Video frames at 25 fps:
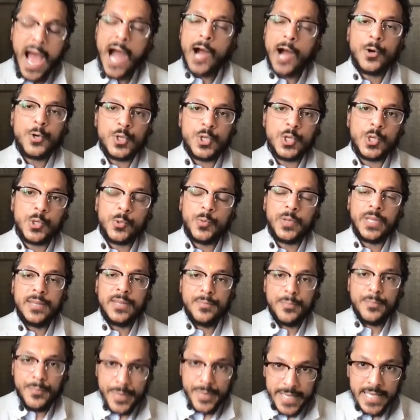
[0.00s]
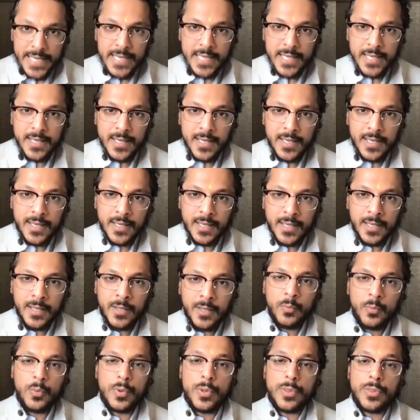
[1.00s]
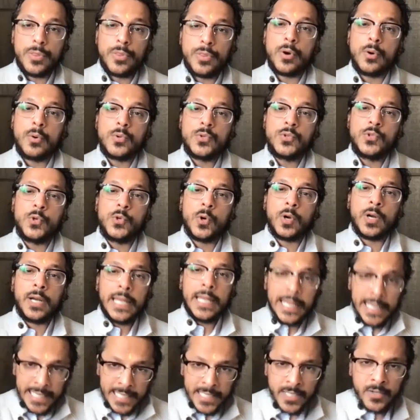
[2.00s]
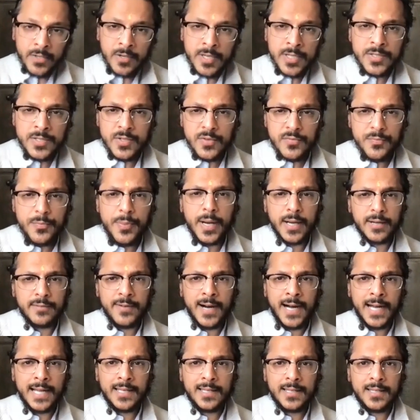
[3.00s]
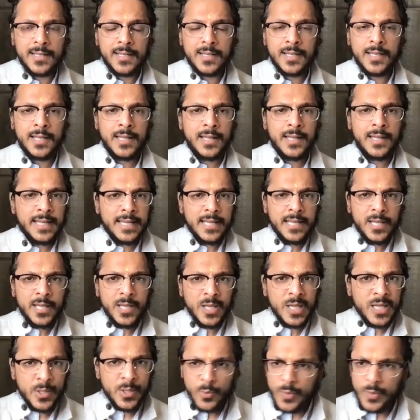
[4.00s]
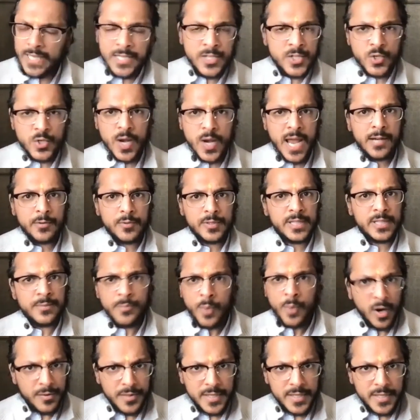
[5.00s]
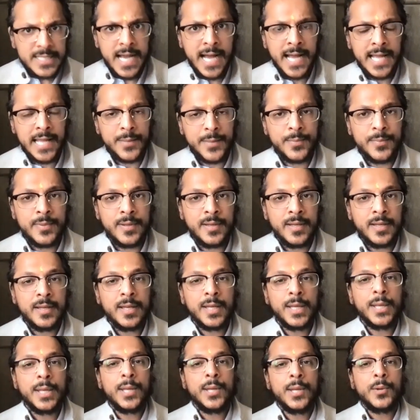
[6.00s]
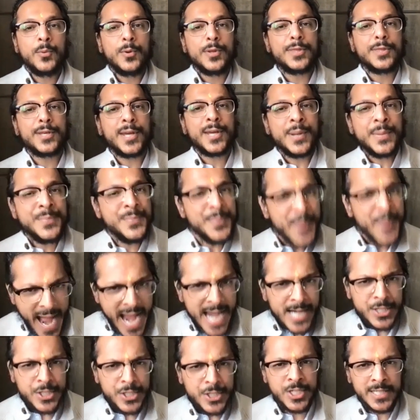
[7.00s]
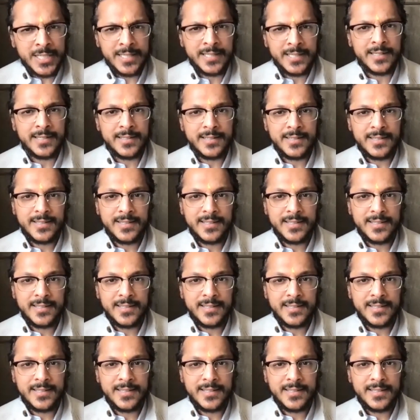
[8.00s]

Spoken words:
How should we be with those who are ignorant of Bhagavan? We interact with them all the time with compassion.